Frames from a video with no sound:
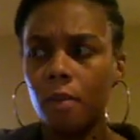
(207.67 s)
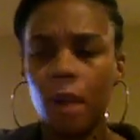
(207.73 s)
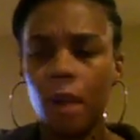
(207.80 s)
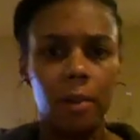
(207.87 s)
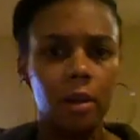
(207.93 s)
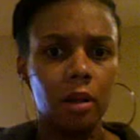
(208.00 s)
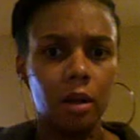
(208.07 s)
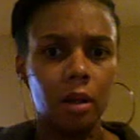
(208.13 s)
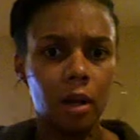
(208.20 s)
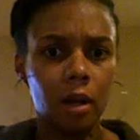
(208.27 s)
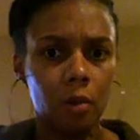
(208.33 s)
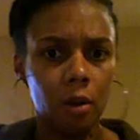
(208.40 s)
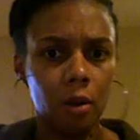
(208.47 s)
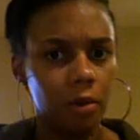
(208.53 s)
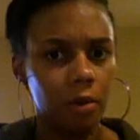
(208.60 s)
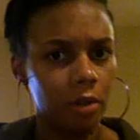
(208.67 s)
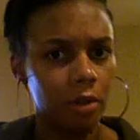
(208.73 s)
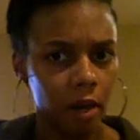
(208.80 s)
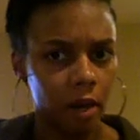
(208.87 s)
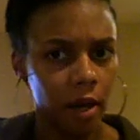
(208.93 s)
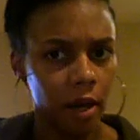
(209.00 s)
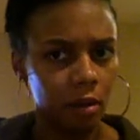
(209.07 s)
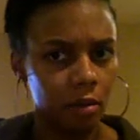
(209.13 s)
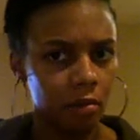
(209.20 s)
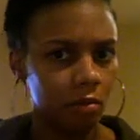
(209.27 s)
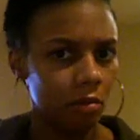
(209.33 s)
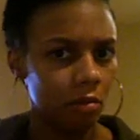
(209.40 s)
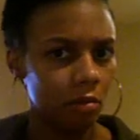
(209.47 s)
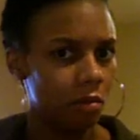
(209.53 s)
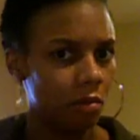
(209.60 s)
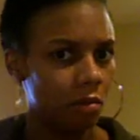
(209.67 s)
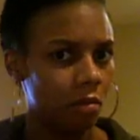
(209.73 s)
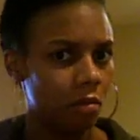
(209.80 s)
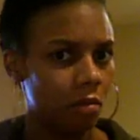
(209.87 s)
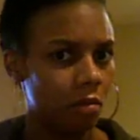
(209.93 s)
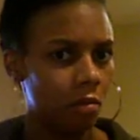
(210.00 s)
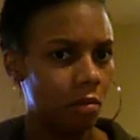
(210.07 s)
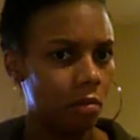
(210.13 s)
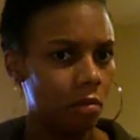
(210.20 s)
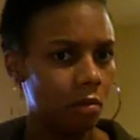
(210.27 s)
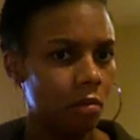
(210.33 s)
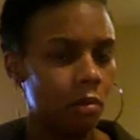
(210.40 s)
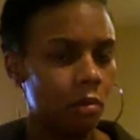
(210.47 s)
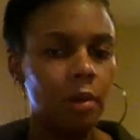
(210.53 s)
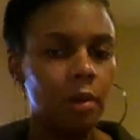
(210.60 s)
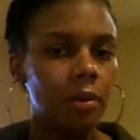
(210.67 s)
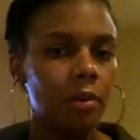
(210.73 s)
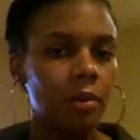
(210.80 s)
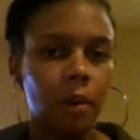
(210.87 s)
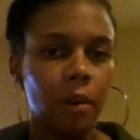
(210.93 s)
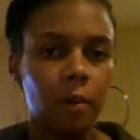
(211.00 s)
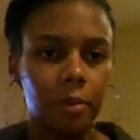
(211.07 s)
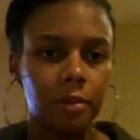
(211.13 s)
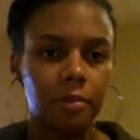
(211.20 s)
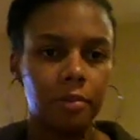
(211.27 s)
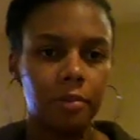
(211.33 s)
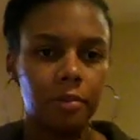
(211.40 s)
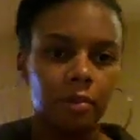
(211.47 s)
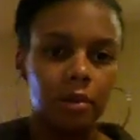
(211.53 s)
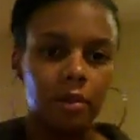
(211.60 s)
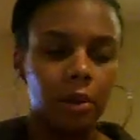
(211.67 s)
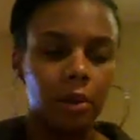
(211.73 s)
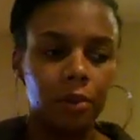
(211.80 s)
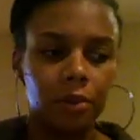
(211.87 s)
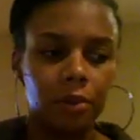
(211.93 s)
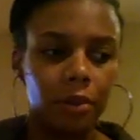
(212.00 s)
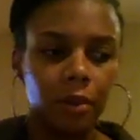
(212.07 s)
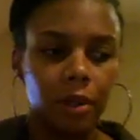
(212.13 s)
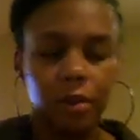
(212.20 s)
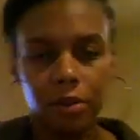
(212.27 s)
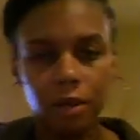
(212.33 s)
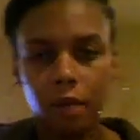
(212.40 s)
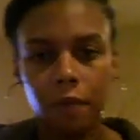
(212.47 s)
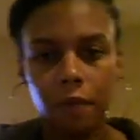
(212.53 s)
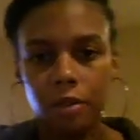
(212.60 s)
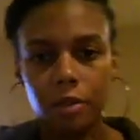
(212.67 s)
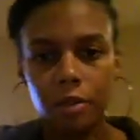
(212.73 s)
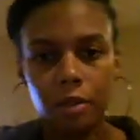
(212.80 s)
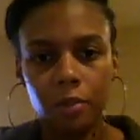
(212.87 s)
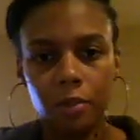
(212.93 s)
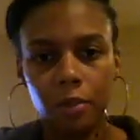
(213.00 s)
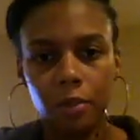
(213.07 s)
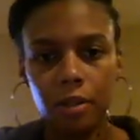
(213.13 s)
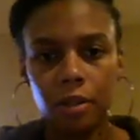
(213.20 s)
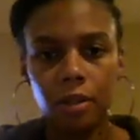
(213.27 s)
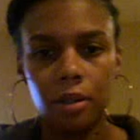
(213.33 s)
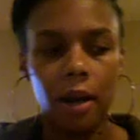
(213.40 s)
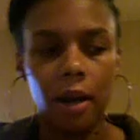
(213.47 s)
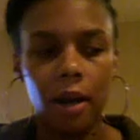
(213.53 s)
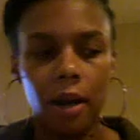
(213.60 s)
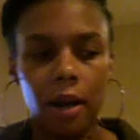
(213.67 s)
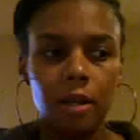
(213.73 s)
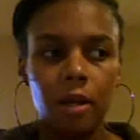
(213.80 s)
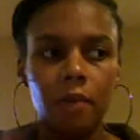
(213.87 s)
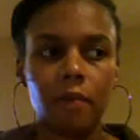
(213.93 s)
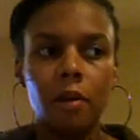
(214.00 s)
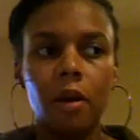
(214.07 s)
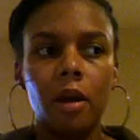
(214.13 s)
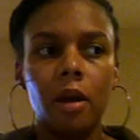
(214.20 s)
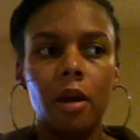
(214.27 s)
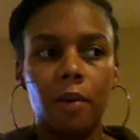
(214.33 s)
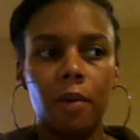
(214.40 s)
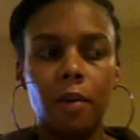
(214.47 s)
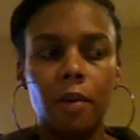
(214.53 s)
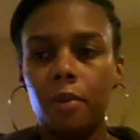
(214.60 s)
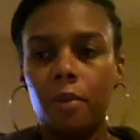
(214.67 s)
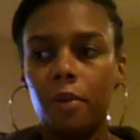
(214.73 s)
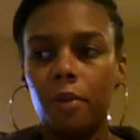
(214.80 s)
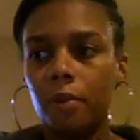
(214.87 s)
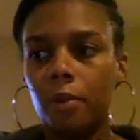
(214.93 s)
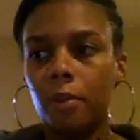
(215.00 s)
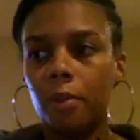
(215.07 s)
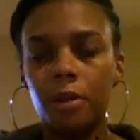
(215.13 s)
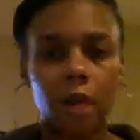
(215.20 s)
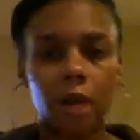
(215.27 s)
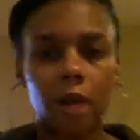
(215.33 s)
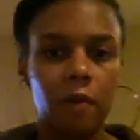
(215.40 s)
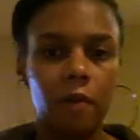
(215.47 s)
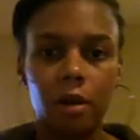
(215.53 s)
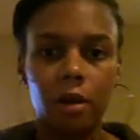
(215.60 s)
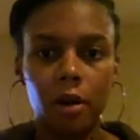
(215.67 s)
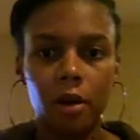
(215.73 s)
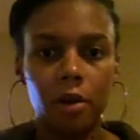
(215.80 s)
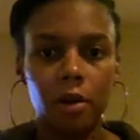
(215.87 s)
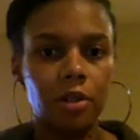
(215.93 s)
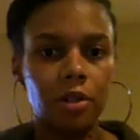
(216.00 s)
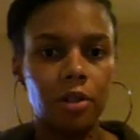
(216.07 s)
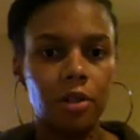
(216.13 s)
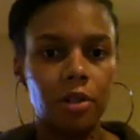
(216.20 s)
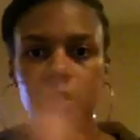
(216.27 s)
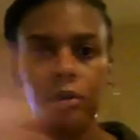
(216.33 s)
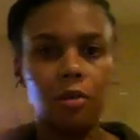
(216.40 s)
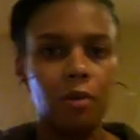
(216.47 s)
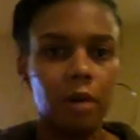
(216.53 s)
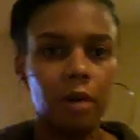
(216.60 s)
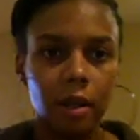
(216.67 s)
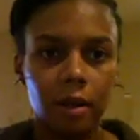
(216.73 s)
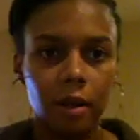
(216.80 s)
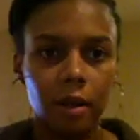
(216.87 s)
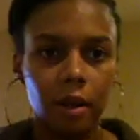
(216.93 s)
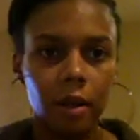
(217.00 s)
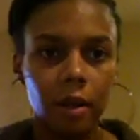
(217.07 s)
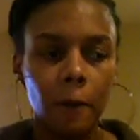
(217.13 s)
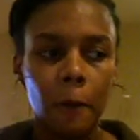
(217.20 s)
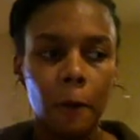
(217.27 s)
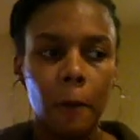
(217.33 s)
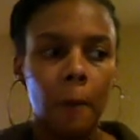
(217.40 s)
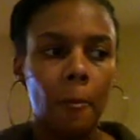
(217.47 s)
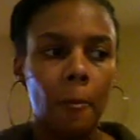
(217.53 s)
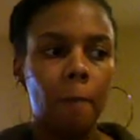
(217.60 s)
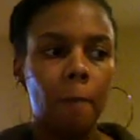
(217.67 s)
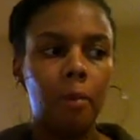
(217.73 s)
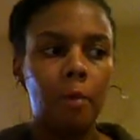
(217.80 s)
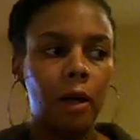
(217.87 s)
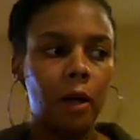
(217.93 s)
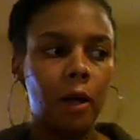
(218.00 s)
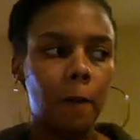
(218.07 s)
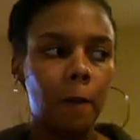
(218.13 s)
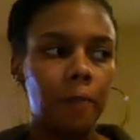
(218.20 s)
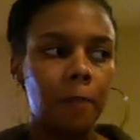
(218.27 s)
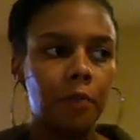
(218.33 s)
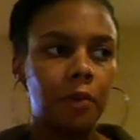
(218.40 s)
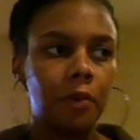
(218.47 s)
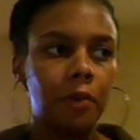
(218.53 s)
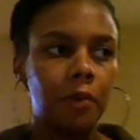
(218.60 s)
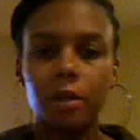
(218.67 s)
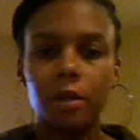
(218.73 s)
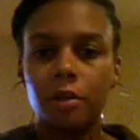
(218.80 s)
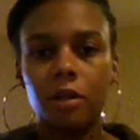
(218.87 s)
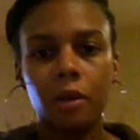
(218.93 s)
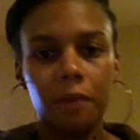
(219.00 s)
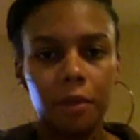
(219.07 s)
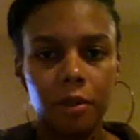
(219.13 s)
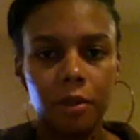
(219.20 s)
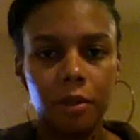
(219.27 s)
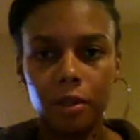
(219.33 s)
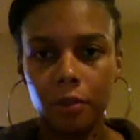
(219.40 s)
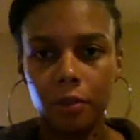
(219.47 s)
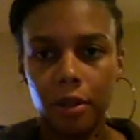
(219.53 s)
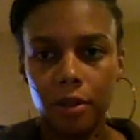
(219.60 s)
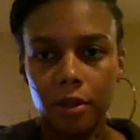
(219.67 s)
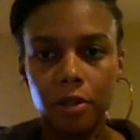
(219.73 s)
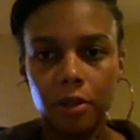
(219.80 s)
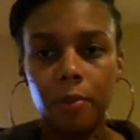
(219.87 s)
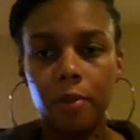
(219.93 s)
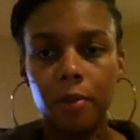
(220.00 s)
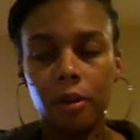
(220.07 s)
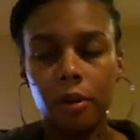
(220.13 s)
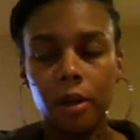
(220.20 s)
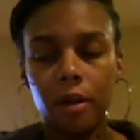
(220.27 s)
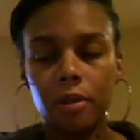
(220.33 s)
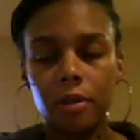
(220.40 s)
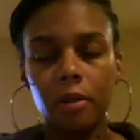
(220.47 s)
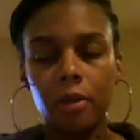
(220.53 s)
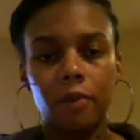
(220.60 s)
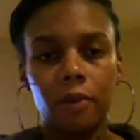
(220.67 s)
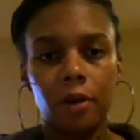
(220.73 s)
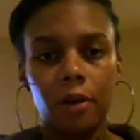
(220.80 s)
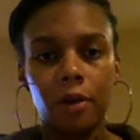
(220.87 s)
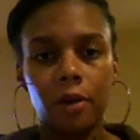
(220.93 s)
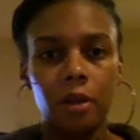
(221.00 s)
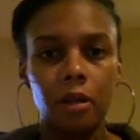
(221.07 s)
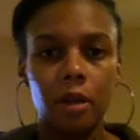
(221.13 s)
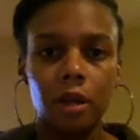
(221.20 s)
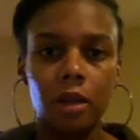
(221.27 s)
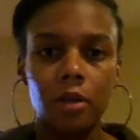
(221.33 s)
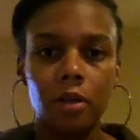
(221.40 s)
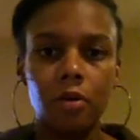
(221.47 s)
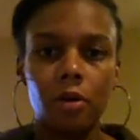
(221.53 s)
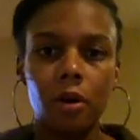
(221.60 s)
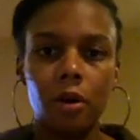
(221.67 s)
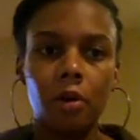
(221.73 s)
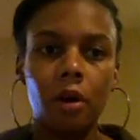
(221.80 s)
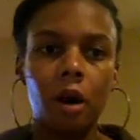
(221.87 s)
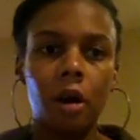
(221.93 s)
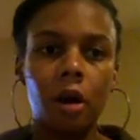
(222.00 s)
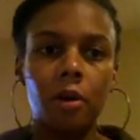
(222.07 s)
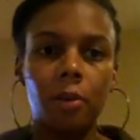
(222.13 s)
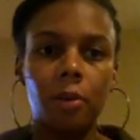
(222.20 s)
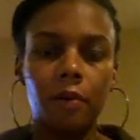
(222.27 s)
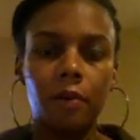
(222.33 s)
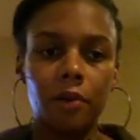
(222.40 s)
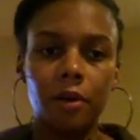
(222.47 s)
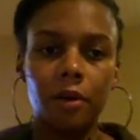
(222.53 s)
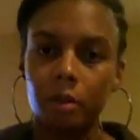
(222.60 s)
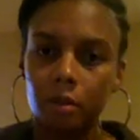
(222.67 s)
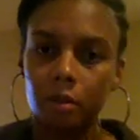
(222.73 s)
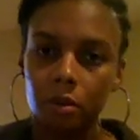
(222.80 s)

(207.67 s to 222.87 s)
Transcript: be looking at one more strike. Don't do that, women. Don't get yourself in a situation. Now, I could see if the bus driver hit her and she didn't do anything, but don't get yourself in a situation. She put her hands on him first, and then you go call your boyfriend.